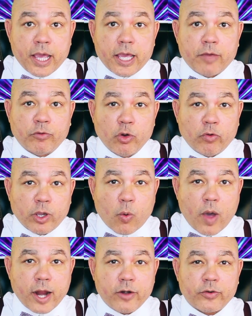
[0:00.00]
If you
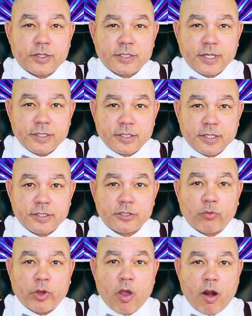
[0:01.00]
require
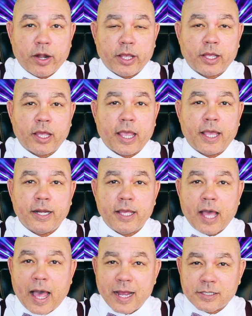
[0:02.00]
assistance regarding
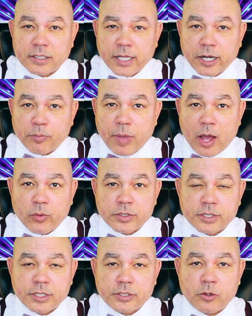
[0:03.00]
any isolated power
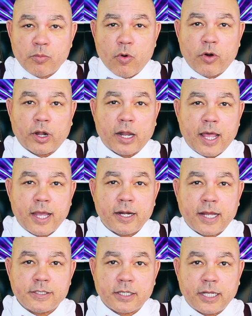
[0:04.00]
system or line
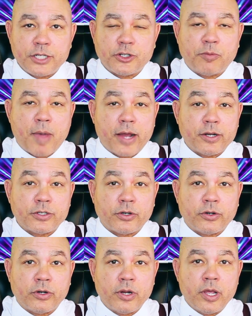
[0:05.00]
isolation
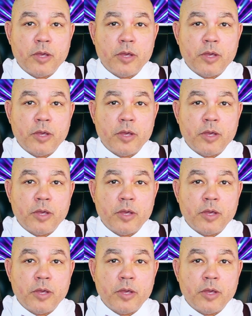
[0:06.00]
monitor,